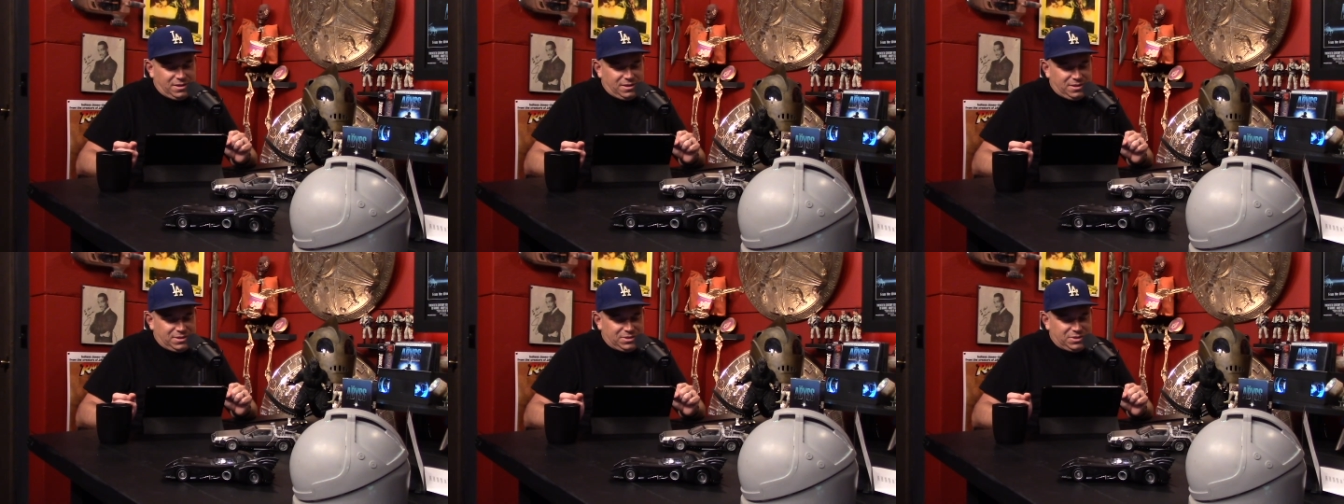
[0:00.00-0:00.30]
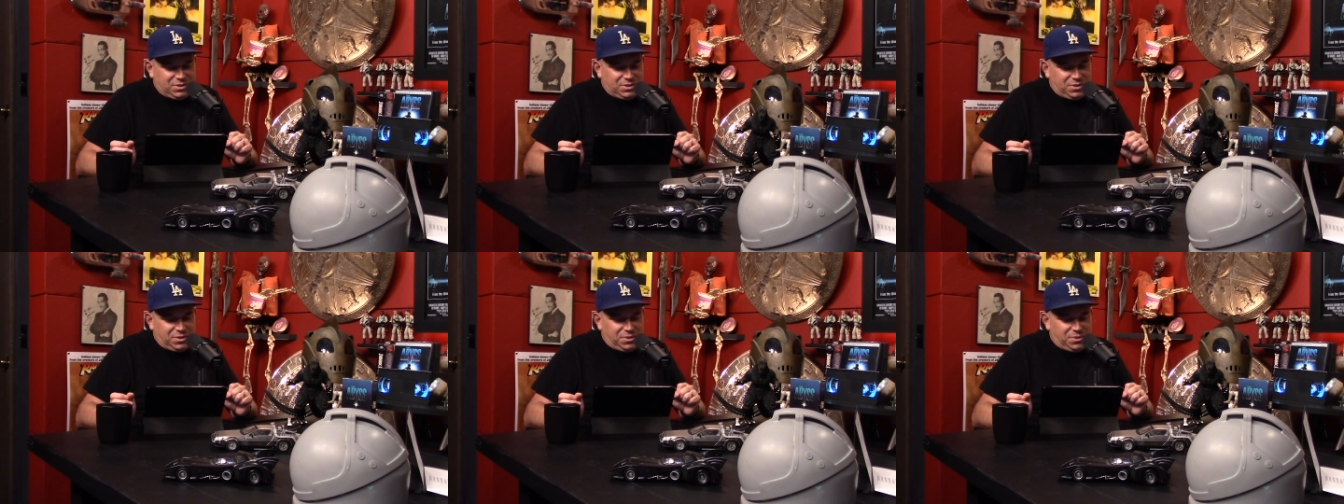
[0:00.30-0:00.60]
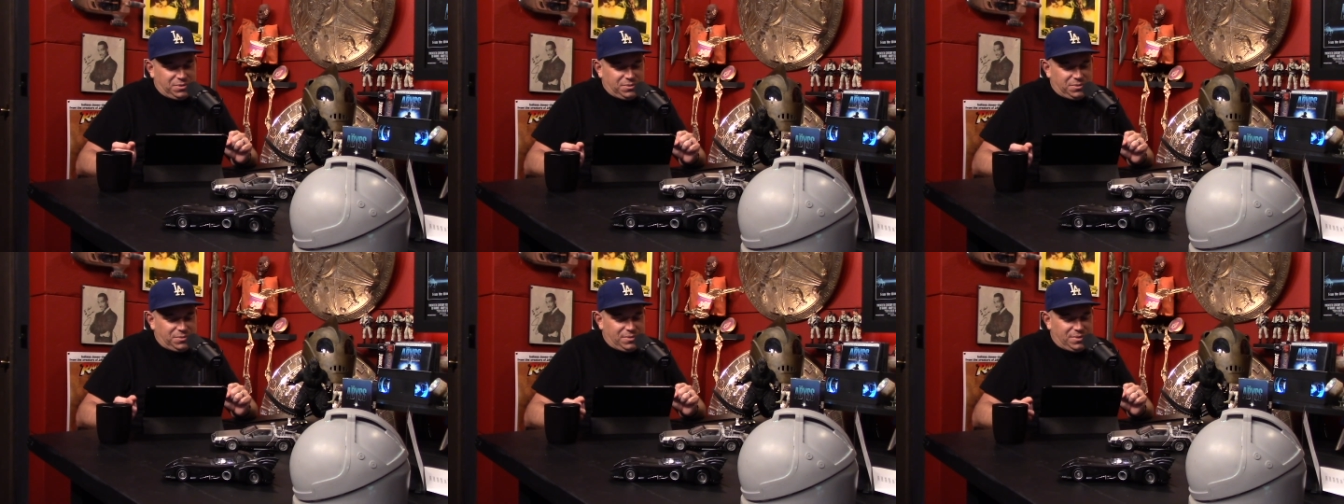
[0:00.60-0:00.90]

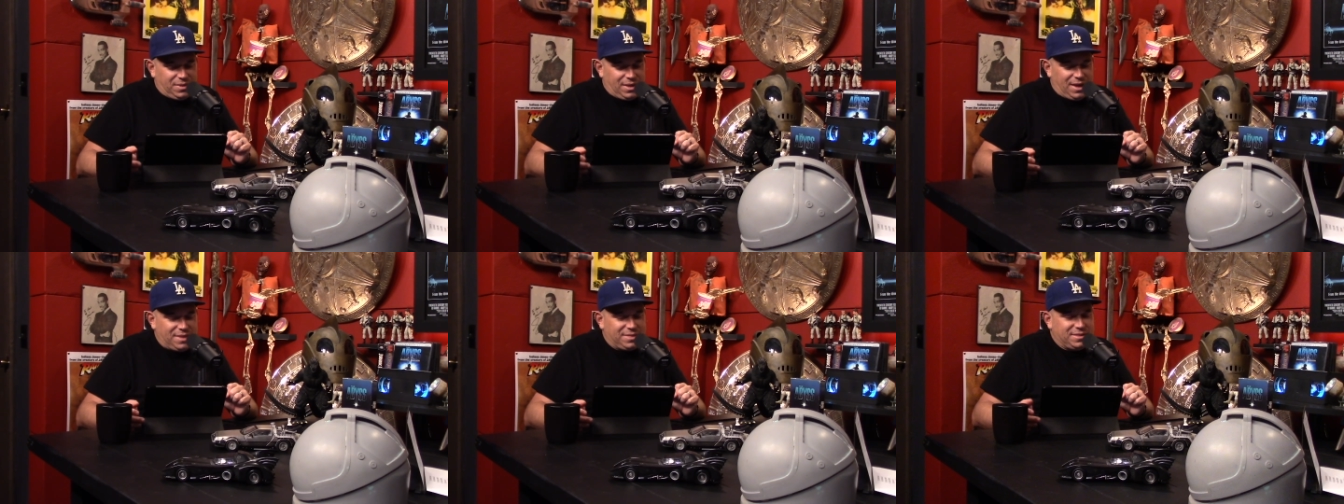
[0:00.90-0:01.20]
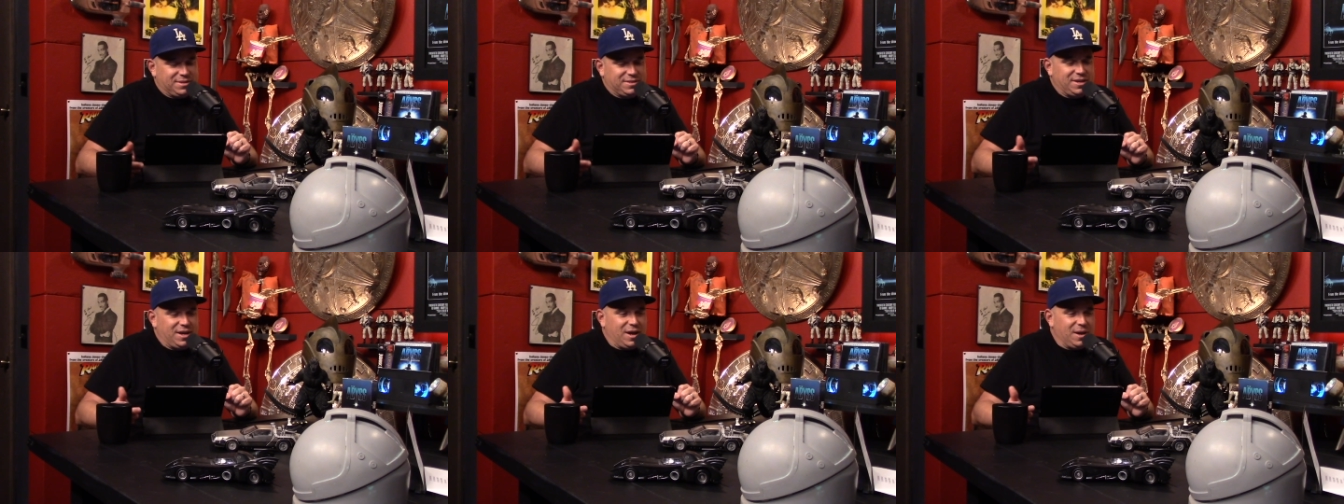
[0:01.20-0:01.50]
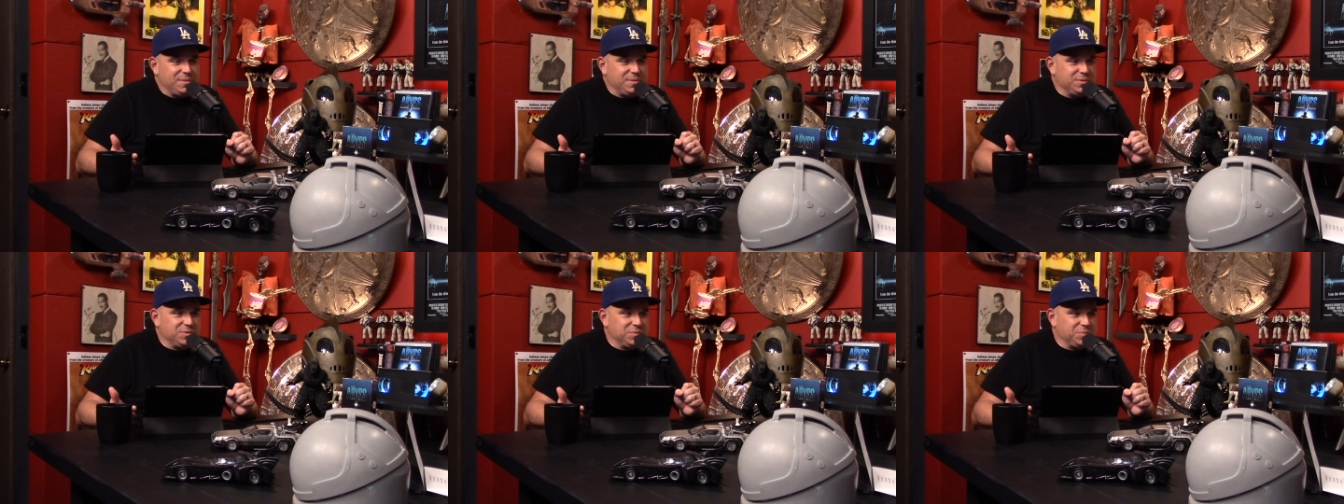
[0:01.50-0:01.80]
So at the
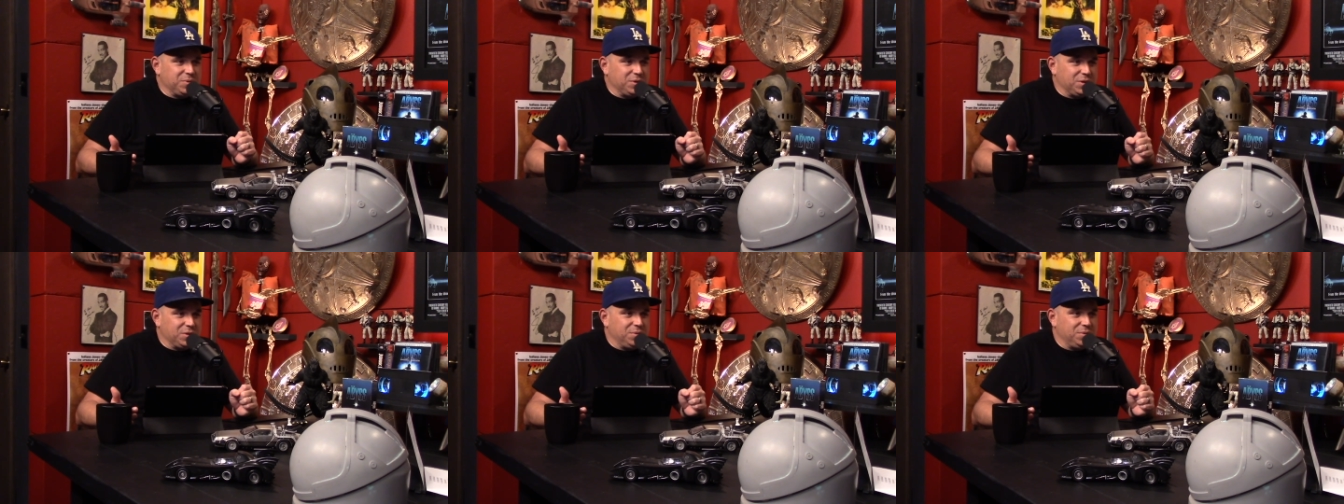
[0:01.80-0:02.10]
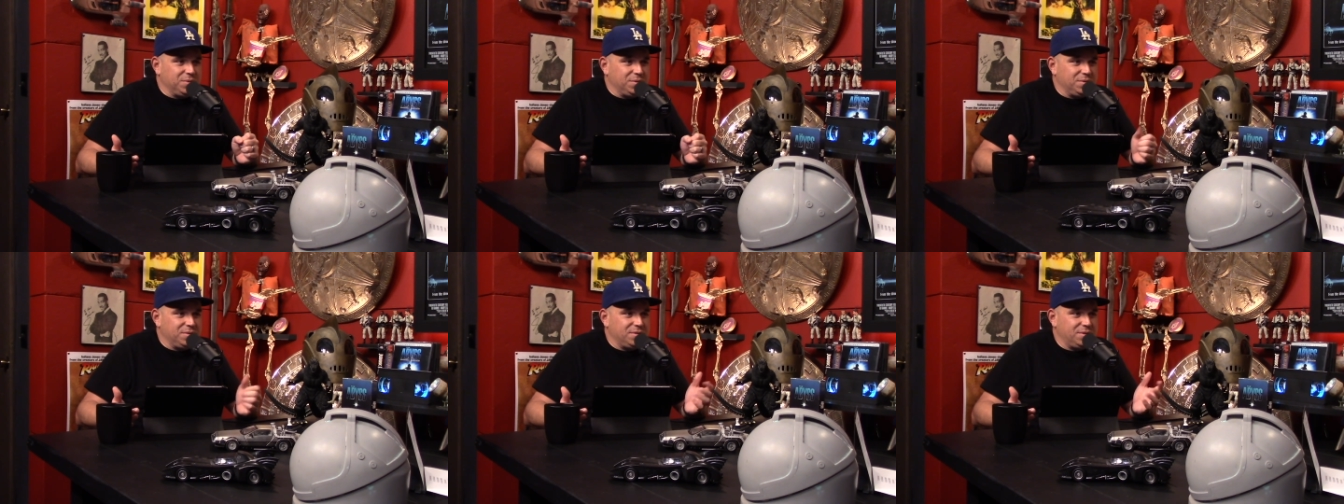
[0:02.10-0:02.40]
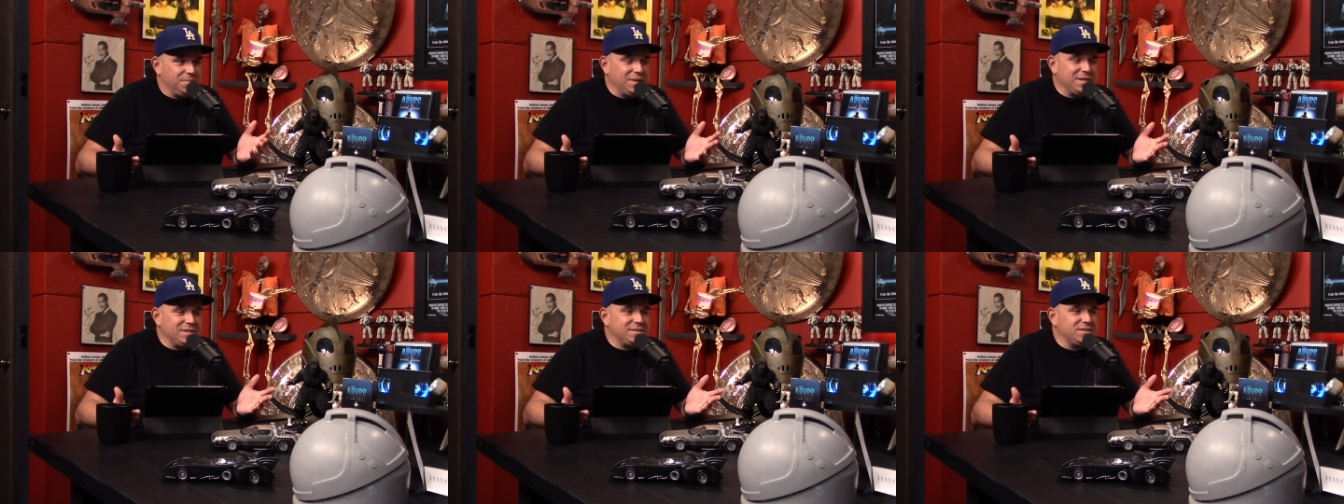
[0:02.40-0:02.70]
time, this was pretty cool. I
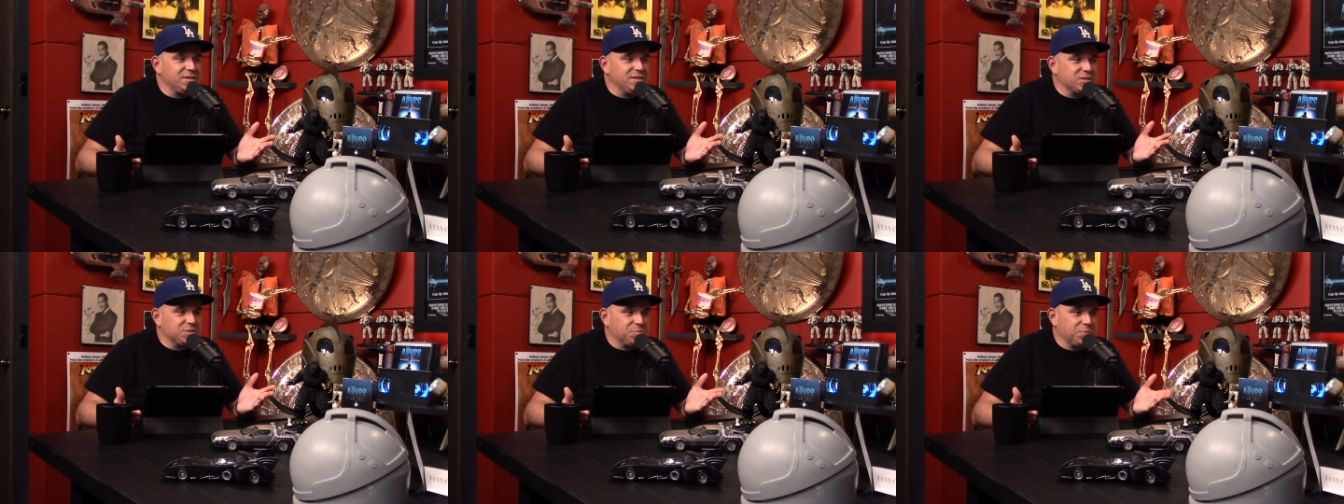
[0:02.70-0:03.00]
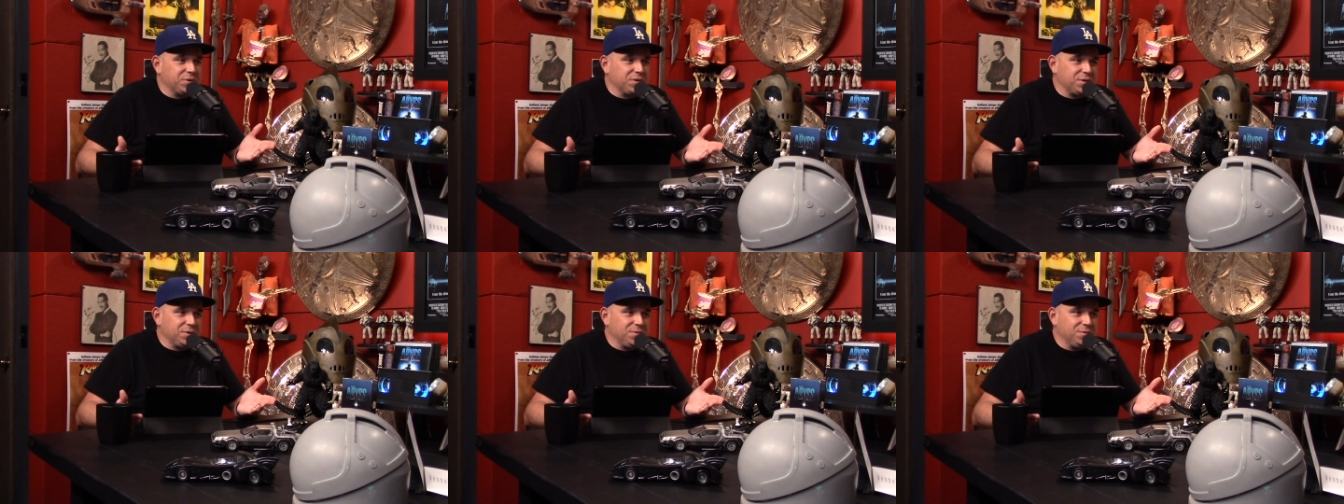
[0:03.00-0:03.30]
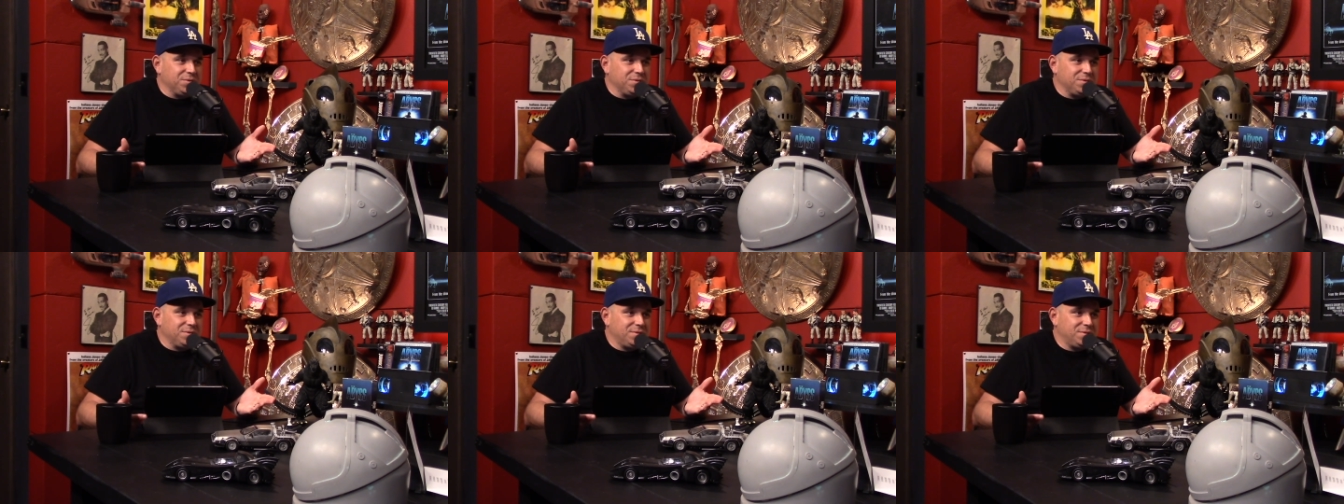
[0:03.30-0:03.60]
mean, it still is pretty
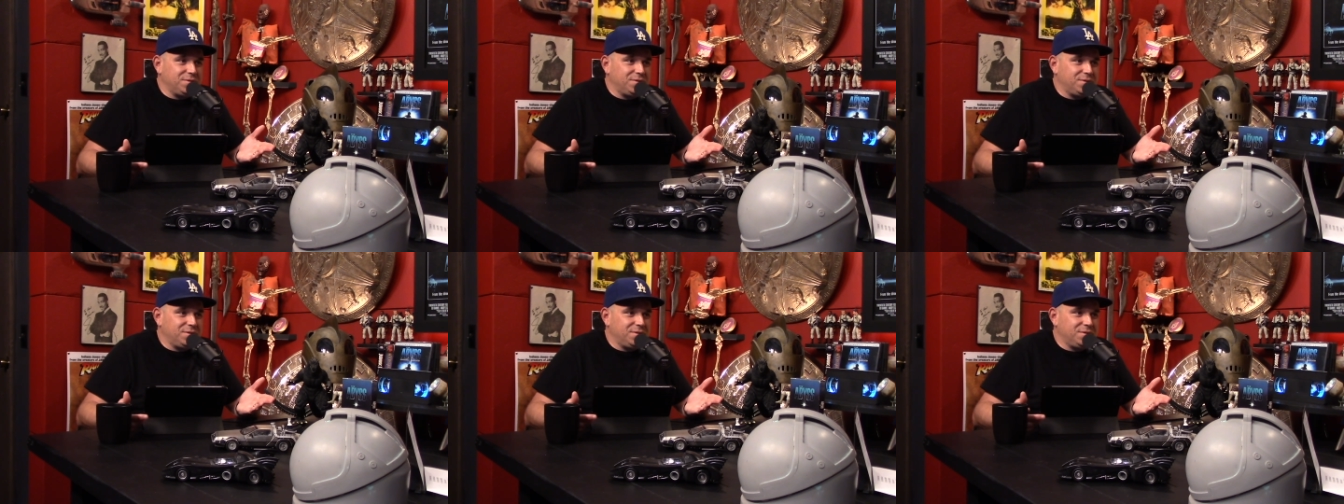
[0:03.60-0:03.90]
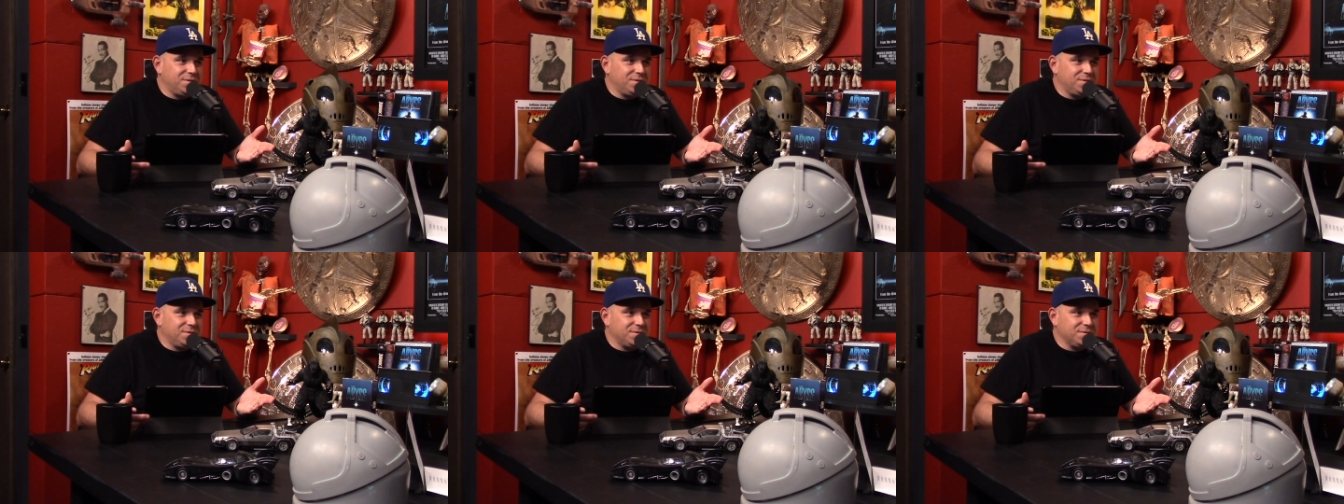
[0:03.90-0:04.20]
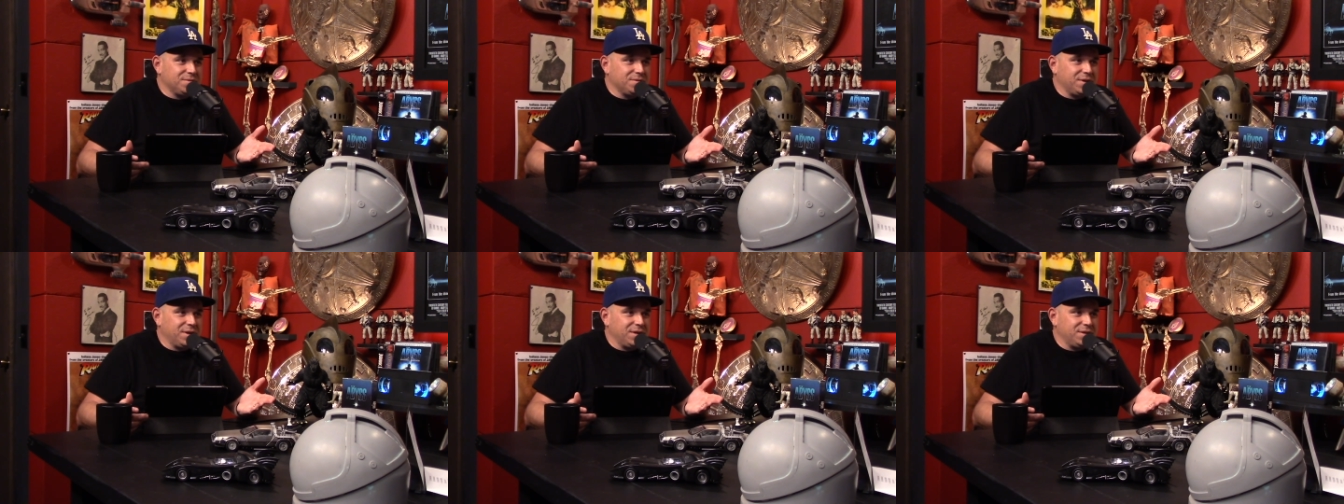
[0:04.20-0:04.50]
cool,
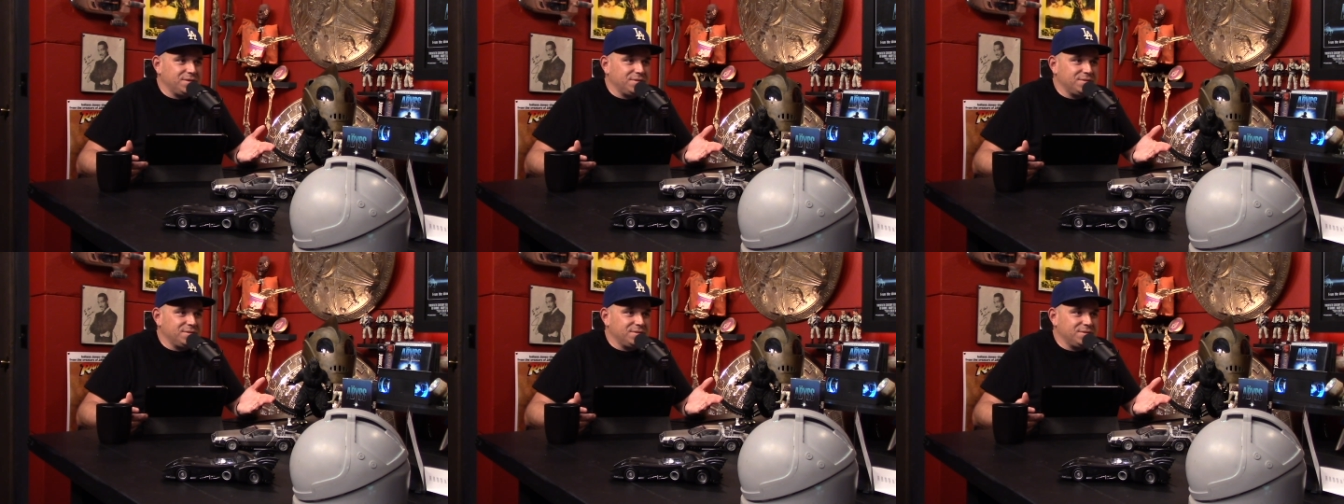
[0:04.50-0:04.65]
right?